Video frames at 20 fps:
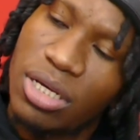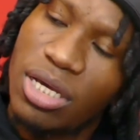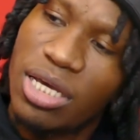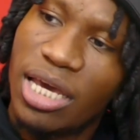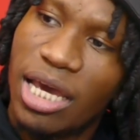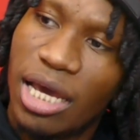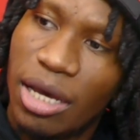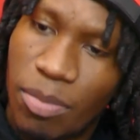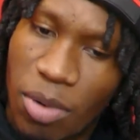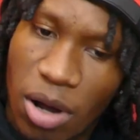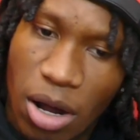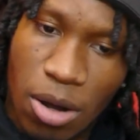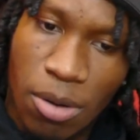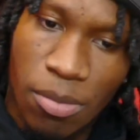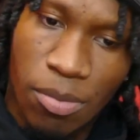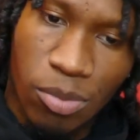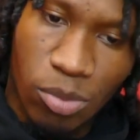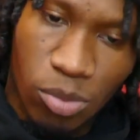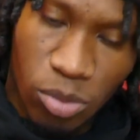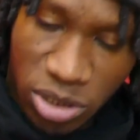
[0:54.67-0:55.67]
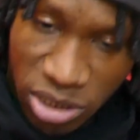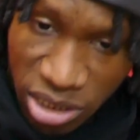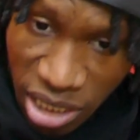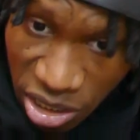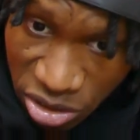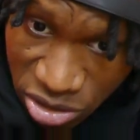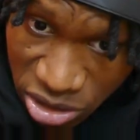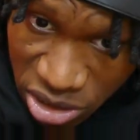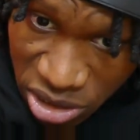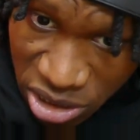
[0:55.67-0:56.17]
Yeah, but went to
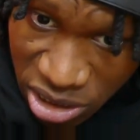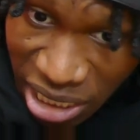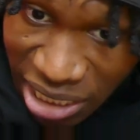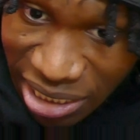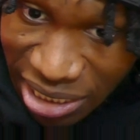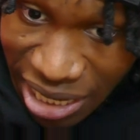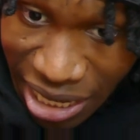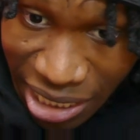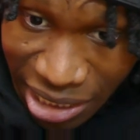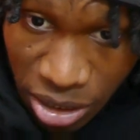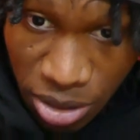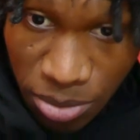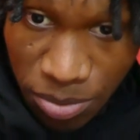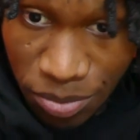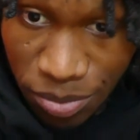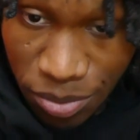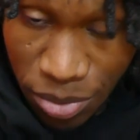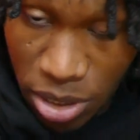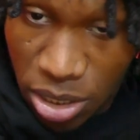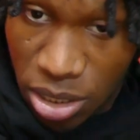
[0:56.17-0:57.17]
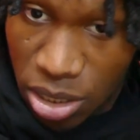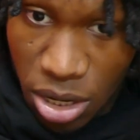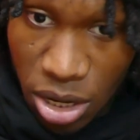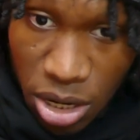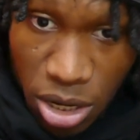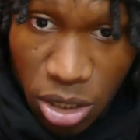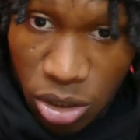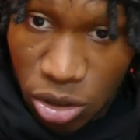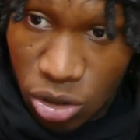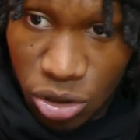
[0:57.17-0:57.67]
Accrington Stanley, had
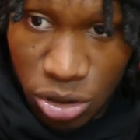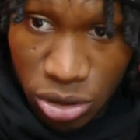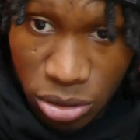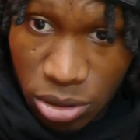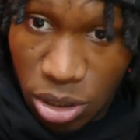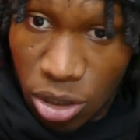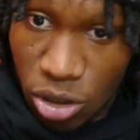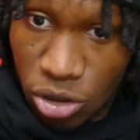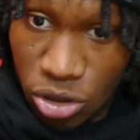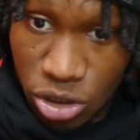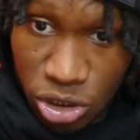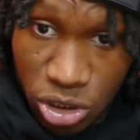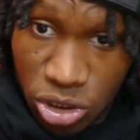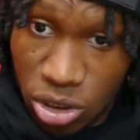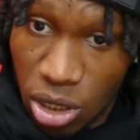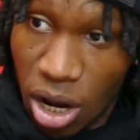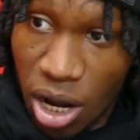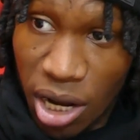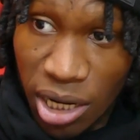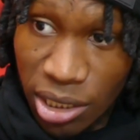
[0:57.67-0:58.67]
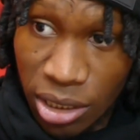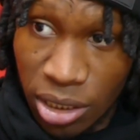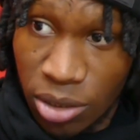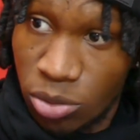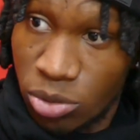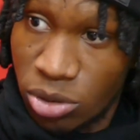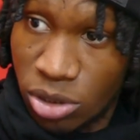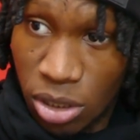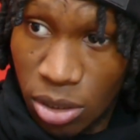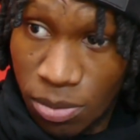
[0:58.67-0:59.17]
a good start, and it
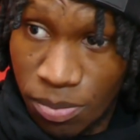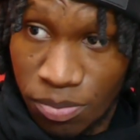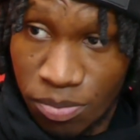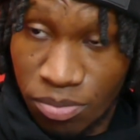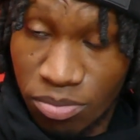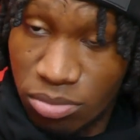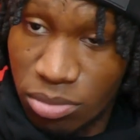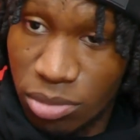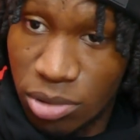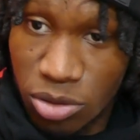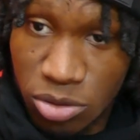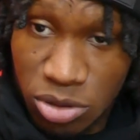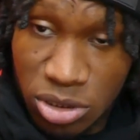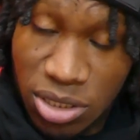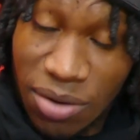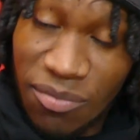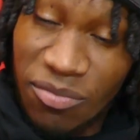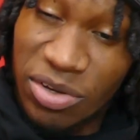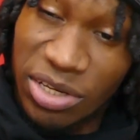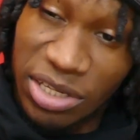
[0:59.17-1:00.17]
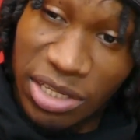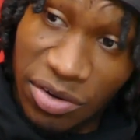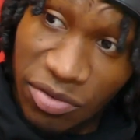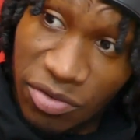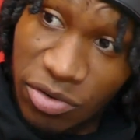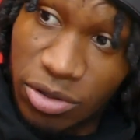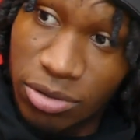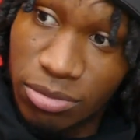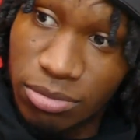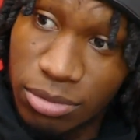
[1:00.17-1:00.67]
was something
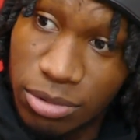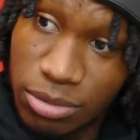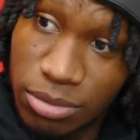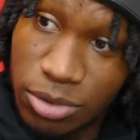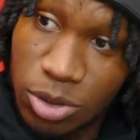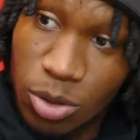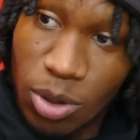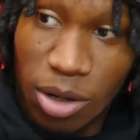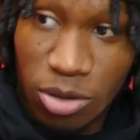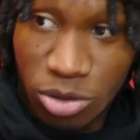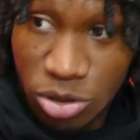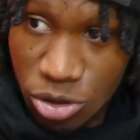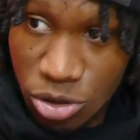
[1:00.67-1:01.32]
different to what I was